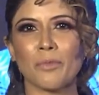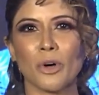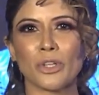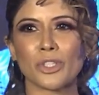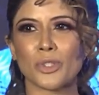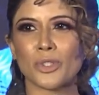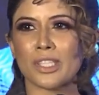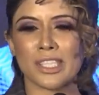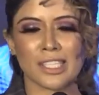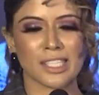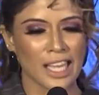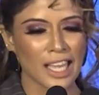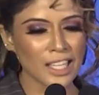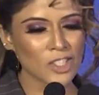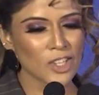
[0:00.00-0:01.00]
onto the
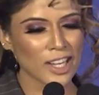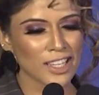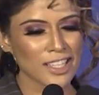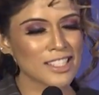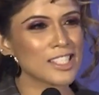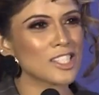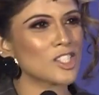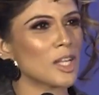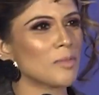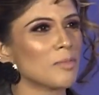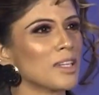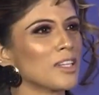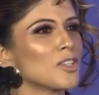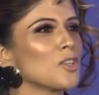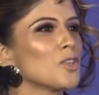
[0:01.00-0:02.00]
stage, ladies and
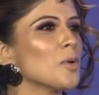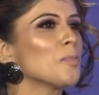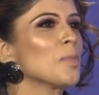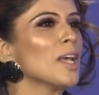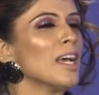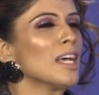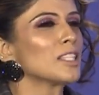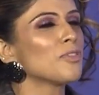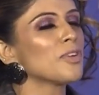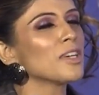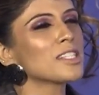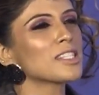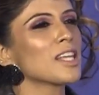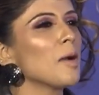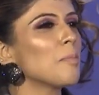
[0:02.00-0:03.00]
gentlemen. You know, the
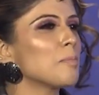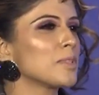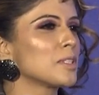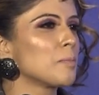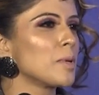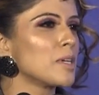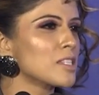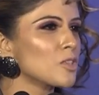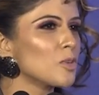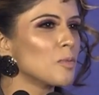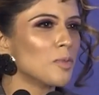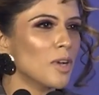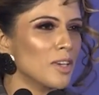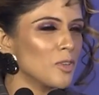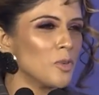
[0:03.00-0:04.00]
first up, the person
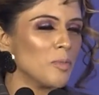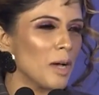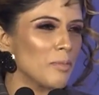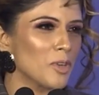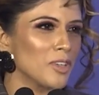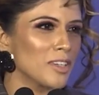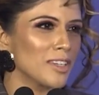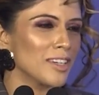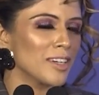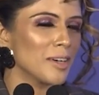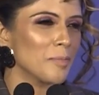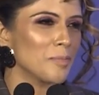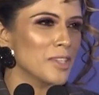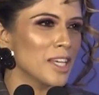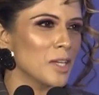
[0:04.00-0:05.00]
whom I'm going
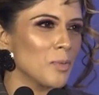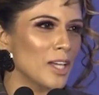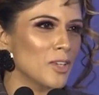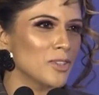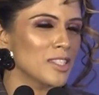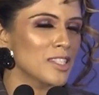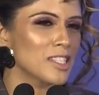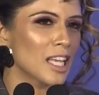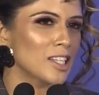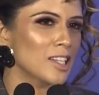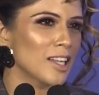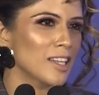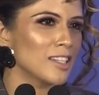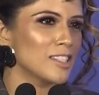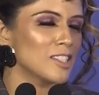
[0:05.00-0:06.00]
to invite on the stage,
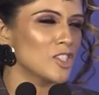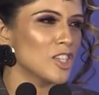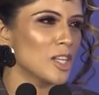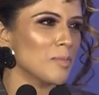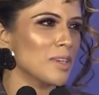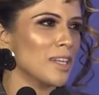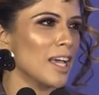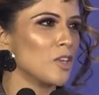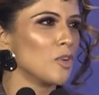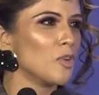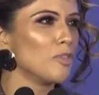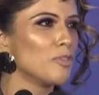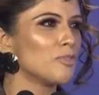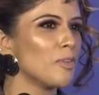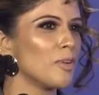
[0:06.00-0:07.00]
ladies and gentlemen, I
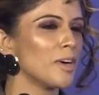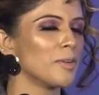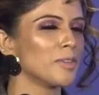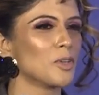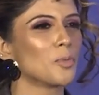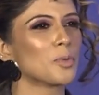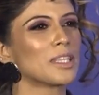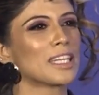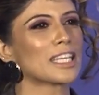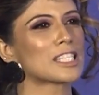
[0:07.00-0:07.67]
know for, you know, with an